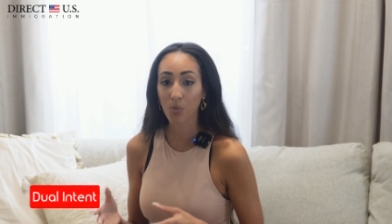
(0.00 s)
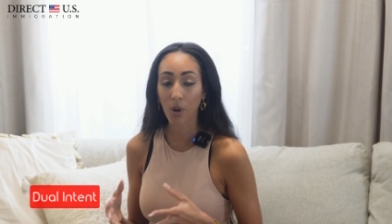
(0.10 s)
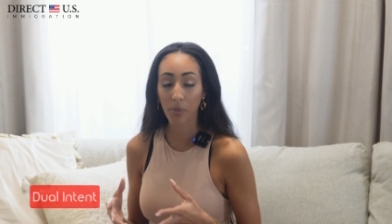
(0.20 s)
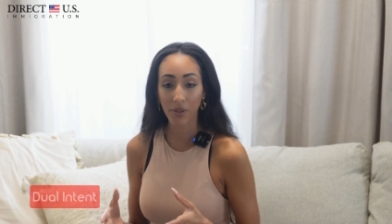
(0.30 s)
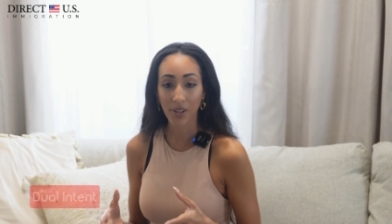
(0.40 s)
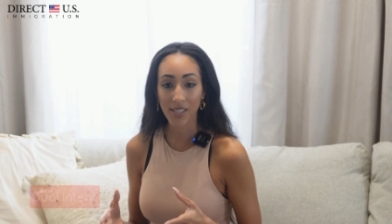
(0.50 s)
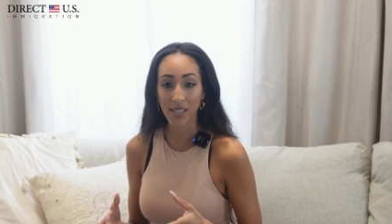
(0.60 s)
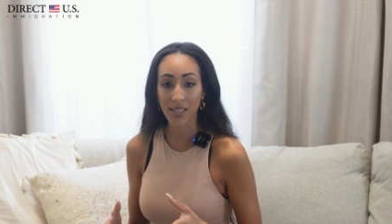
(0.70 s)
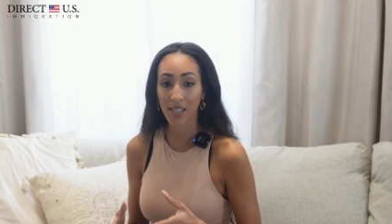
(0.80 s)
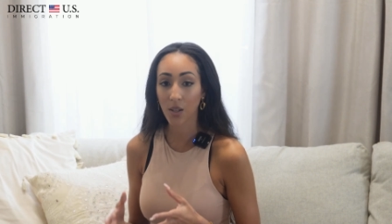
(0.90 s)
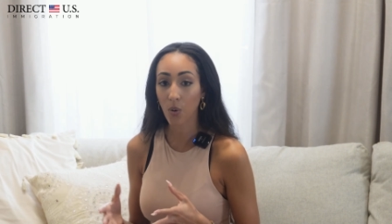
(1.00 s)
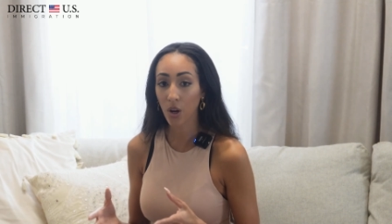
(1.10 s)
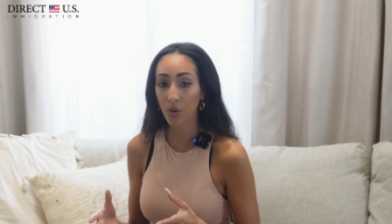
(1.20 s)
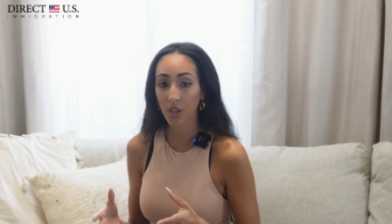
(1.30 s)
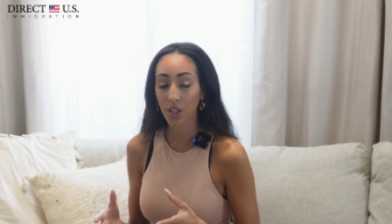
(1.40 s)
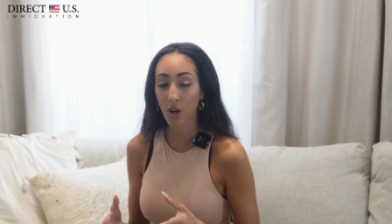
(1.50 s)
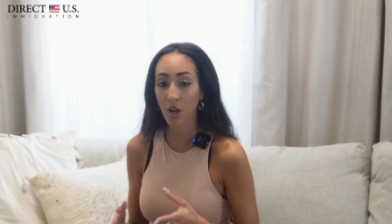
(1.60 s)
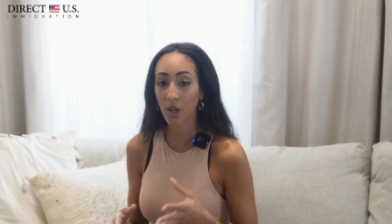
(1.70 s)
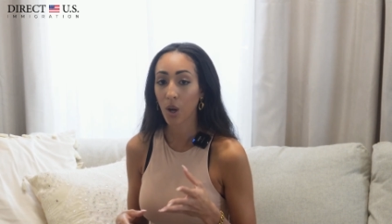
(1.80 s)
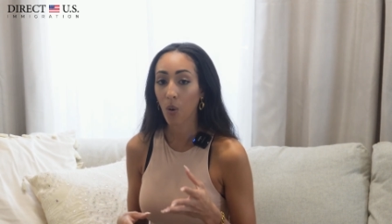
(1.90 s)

permanent residency or a green card